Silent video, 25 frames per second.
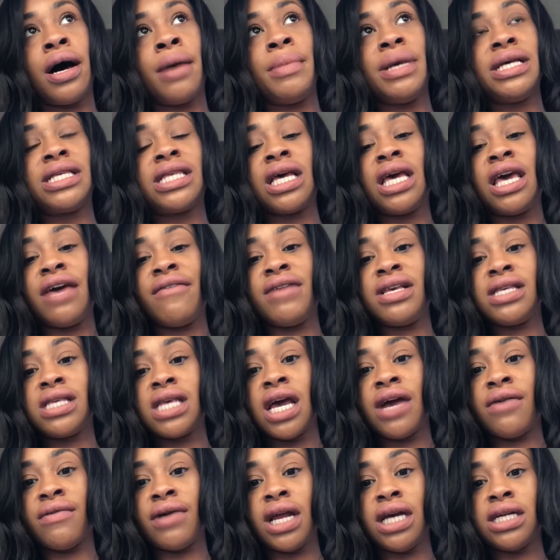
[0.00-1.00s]
It's a give and
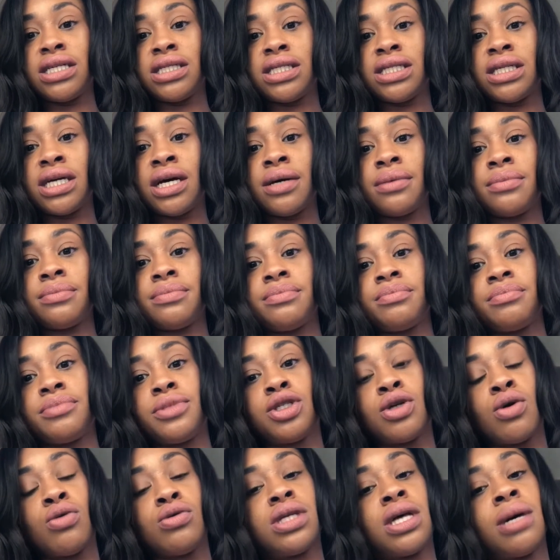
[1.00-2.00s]
take relationship.
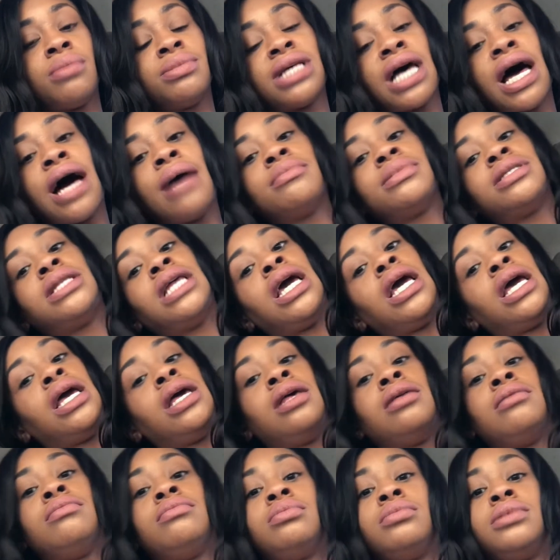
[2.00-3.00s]
So sometimes
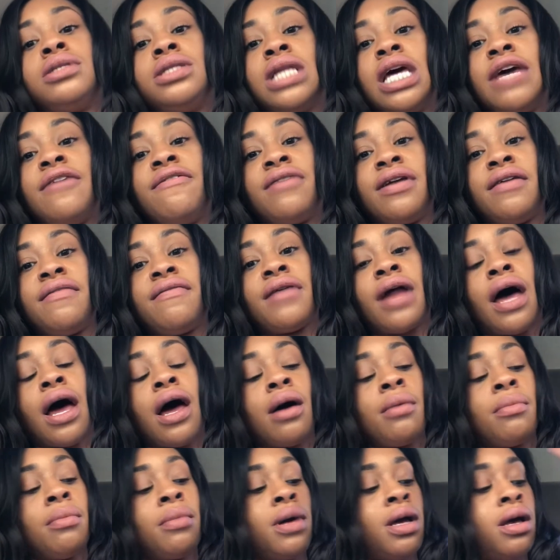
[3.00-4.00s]
they flip-flop.